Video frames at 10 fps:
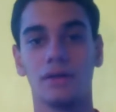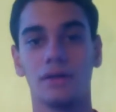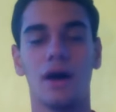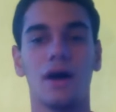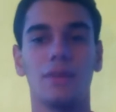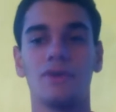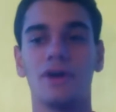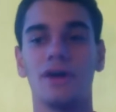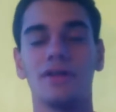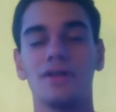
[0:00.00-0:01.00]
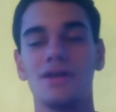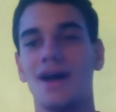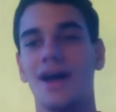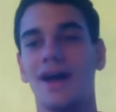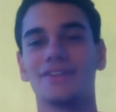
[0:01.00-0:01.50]
Well,
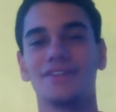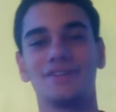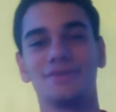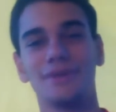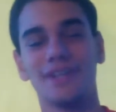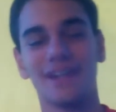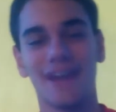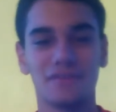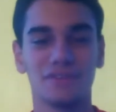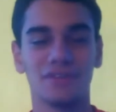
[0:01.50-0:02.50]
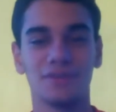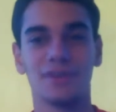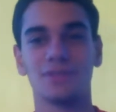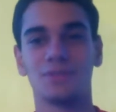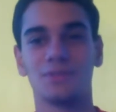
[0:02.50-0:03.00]
I actually tweeted after the
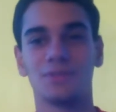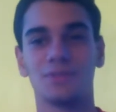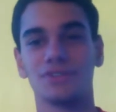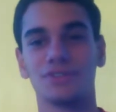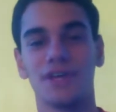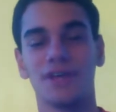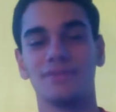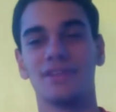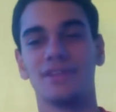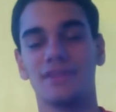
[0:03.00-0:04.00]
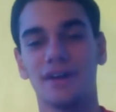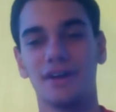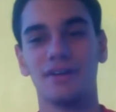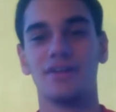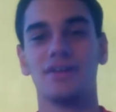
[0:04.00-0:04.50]
U.S.-Portugal game that the